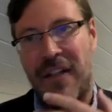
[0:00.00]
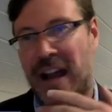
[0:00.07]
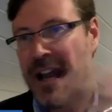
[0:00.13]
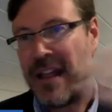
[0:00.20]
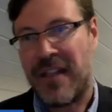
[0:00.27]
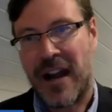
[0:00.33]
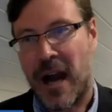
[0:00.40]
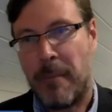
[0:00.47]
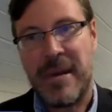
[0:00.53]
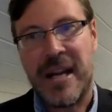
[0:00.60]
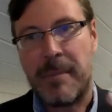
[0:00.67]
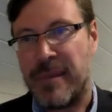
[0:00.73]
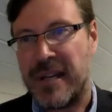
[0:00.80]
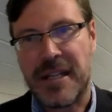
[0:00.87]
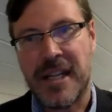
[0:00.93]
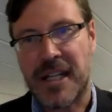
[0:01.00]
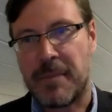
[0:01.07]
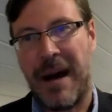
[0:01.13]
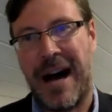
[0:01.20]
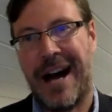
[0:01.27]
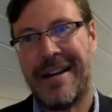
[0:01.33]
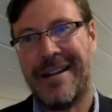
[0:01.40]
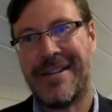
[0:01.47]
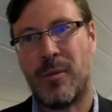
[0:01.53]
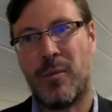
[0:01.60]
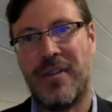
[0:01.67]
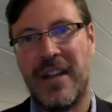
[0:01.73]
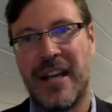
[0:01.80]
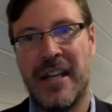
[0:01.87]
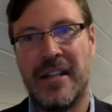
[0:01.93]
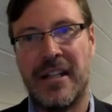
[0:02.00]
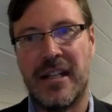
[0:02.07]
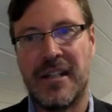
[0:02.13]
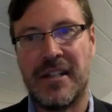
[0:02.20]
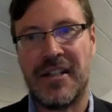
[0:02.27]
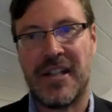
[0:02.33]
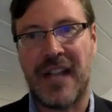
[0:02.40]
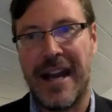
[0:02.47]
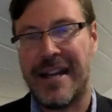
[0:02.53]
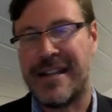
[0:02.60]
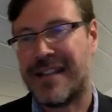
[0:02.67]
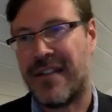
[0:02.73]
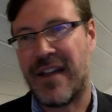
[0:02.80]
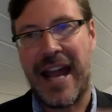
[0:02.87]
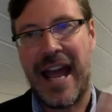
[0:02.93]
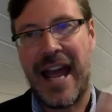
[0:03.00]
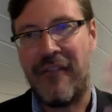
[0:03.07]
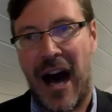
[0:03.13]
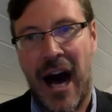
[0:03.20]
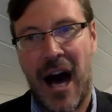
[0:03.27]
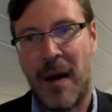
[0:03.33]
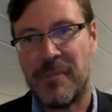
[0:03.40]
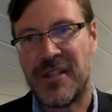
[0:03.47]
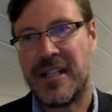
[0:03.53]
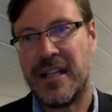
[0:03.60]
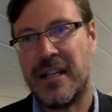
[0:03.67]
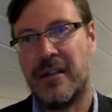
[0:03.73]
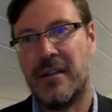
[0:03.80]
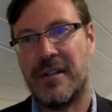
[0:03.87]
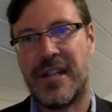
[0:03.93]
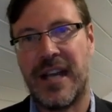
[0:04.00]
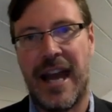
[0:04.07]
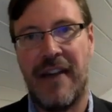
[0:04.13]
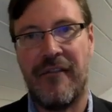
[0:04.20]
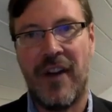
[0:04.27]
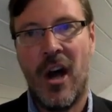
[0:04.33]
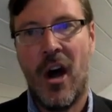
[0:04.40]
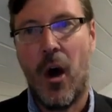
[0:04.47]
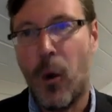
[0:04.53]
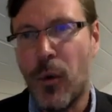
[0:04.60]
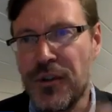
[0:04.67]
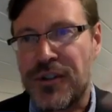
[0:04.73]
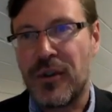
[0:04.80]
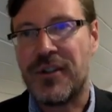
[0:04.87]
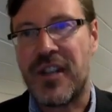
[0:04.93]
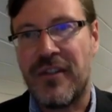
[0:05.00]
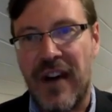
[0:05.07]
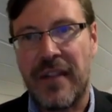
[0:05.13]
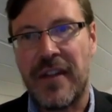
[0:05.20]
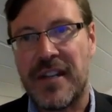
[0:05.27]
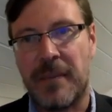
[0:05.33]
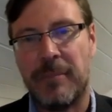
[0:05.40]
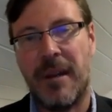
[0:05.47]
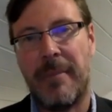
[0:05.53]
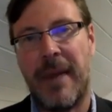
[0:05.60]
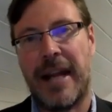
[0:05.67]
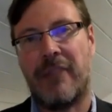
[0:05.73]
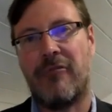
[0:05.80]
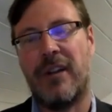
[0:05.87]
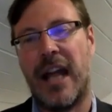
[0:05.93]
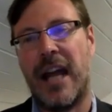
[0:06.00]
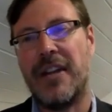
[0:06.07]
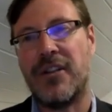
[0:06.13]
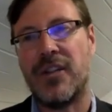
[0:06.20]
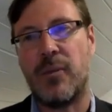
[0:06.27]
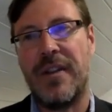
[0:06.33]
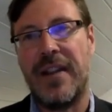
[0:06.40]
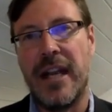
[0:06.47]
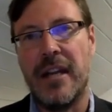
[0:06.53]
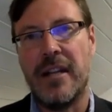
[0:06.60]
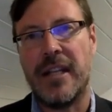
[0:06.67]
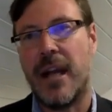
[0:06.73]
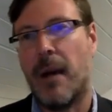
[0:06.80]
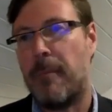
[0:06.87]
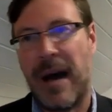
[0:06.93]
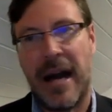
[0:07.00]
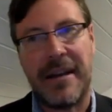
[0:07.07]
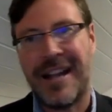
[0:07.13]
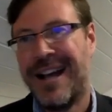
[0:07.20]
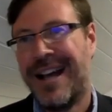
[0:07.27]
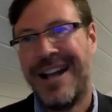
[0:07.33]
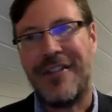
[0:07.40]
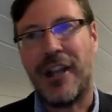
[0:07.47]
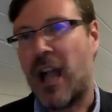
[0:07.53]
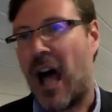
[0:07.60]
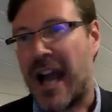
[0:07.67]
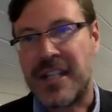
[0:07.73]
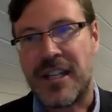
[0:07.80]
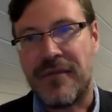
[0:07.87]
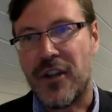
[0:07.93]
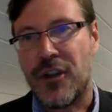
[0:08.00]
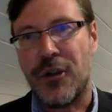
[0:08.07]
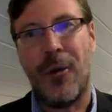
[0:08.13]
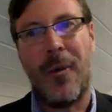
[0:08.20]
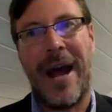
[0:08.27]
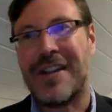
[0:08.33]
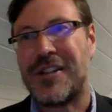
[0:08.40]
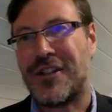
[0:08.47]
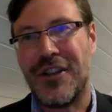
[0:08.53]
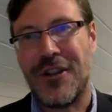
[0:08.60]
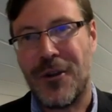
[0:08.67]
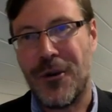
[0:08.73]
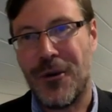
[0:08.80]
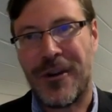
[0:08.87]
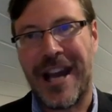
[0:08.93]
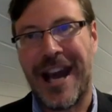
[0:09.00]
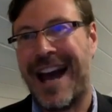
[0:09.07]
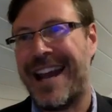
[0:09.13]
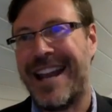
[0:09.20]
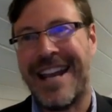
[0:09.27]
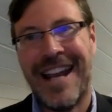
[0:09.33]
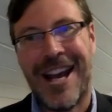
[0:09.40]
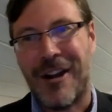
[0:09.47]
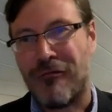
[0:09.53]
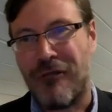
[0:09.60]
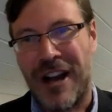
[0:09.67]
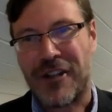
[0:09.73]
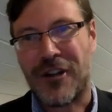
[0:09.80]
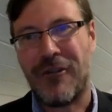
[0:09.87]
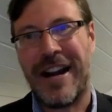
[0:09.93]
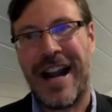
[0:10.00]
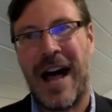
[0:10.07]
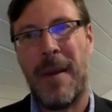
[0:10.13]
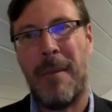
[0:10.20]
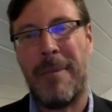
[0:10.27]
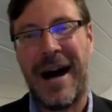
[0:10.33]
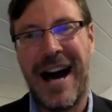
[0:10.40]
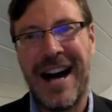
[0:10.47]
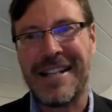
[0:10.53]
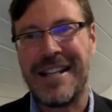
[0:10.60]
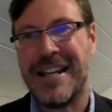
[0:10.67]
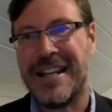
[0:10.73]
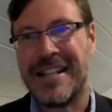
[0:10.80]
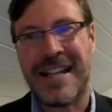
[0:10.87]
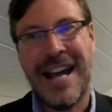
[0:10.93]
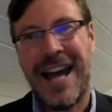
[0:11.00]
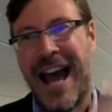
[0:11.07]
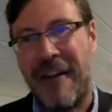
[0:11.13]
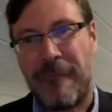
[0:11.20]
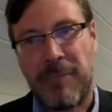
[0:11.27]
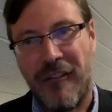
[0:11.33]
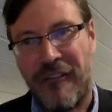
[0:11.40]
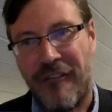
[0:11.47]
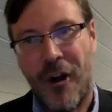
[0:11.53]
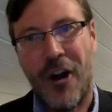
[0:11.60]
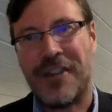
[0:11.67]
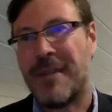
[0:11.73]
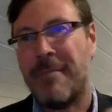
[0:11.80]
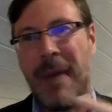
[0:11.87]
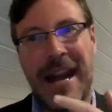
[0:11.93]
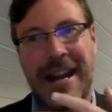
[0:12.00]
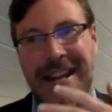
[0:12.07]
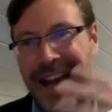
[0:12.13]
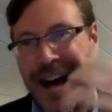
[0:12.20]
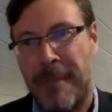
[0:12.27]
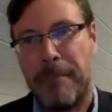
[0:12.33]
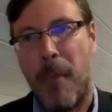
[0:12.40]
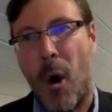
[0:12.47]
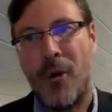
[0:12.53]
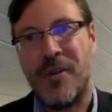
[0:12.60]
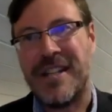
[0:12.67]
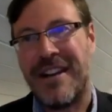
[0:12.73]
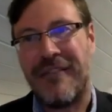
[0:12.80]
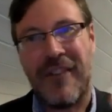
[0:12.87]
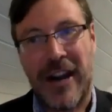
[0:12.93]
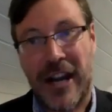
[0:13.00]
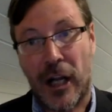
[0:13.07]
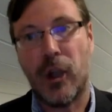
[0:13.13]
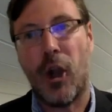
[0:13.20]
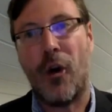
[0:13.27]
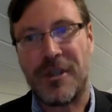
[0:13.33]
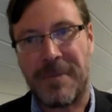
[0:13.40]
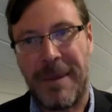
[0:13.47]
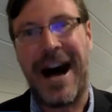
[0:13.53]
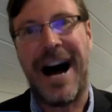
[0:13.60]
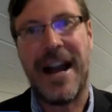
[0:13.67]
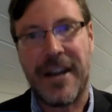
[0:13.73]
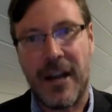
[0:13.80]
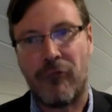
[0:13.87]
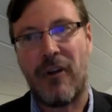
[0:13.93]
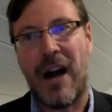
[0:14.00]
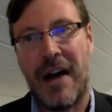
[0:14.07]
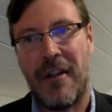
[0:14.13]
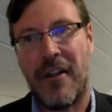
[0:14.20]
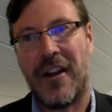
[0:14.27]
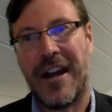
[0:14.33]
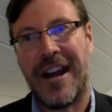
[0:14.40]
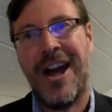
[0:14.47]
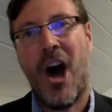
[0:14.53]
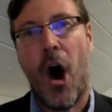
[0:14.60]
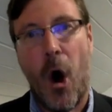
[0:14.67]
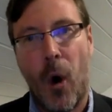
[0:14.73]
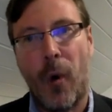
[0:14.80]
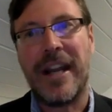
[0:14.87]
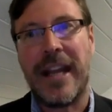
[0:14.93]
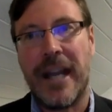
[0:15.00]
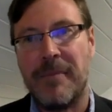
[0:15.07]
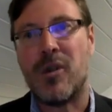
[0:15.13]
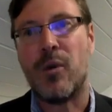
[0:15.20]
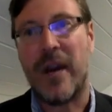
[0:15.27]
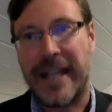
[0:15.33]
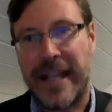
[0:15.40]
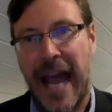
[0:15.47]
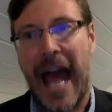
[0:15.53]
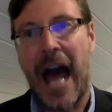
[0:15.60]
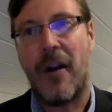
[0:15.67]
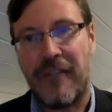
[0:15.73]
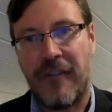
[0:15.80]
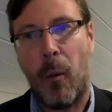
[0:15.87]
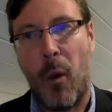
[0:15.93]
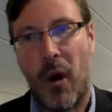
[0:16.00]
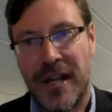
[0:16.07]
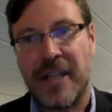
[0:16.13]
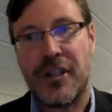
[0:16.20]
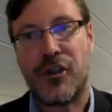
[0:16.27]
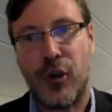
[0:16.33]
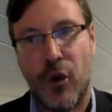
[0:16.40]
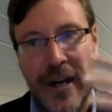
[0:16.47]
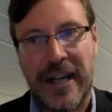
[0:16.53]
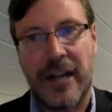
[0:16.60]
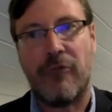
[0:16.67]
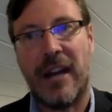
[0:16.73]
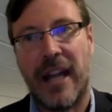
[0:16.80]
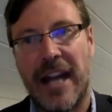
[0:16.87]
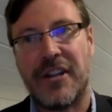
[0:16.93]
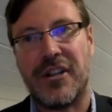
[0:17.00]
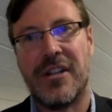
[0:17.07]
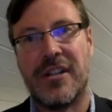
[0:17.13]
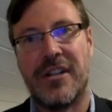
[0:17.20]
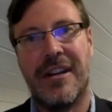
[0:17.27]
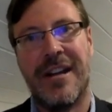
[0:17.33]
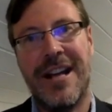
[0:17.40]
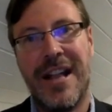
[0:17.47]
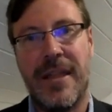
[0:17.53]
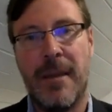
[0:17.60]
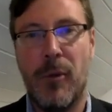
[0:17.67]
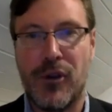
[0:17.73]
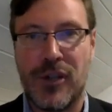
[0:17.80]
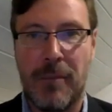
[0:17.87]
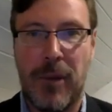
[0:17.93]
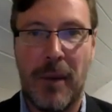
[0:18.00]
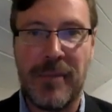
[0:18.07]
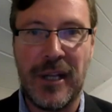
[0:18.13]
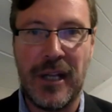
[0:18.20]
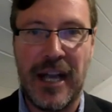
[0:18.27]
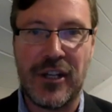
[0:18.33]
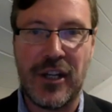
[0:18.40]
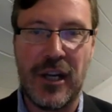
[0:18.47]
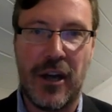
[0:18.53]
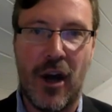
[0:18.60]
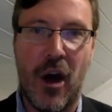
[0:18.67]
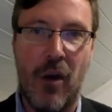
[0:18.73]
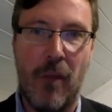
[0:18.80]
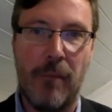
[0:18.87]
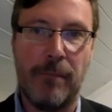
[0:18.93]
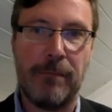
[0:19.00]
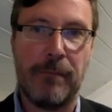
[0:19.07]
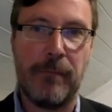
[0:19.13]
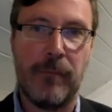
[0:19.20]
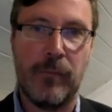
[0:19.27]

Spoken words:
They are big business partners with the Indian state. They have arms deals. They have all sorts of other diplomatic relations with India. But the likes of the US, the UK, Russia, and other parties have preferred to make Modi a very close partner rather than holding him to account for what he's doing in relation to the Muslim population at home.